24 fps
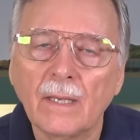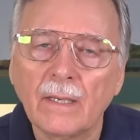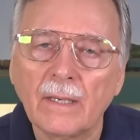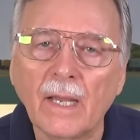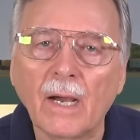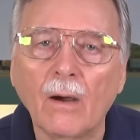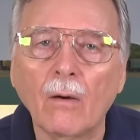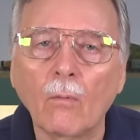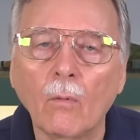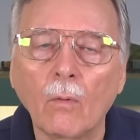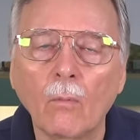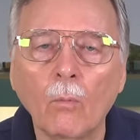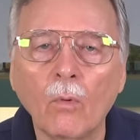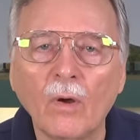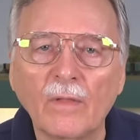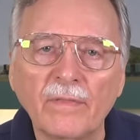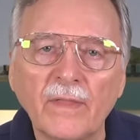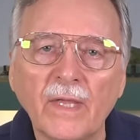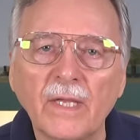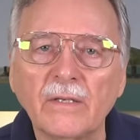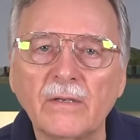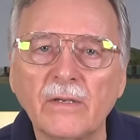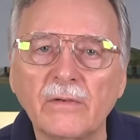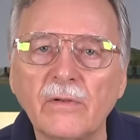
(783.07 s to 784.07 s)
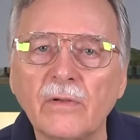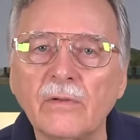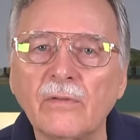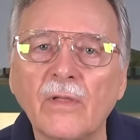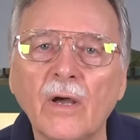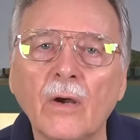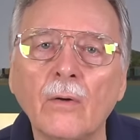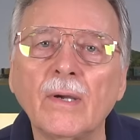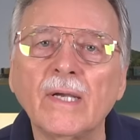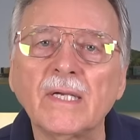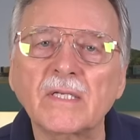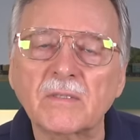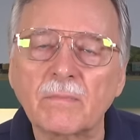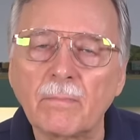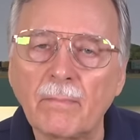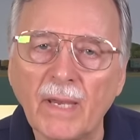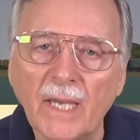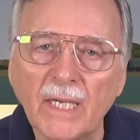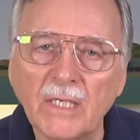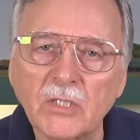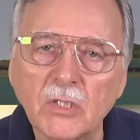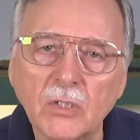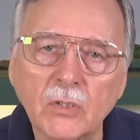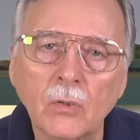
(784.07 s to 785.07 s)
Now, one thing to do though is
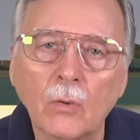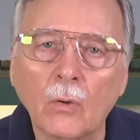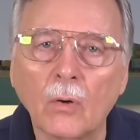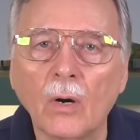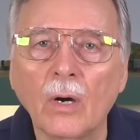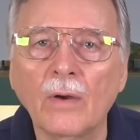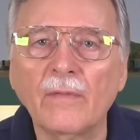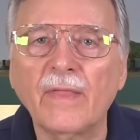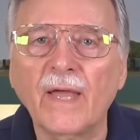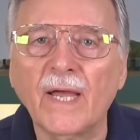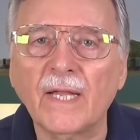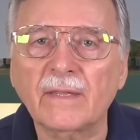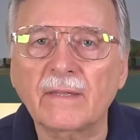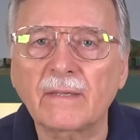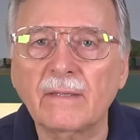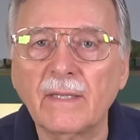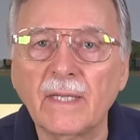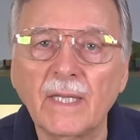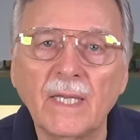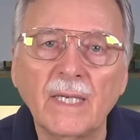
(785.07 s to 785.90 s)
make sure that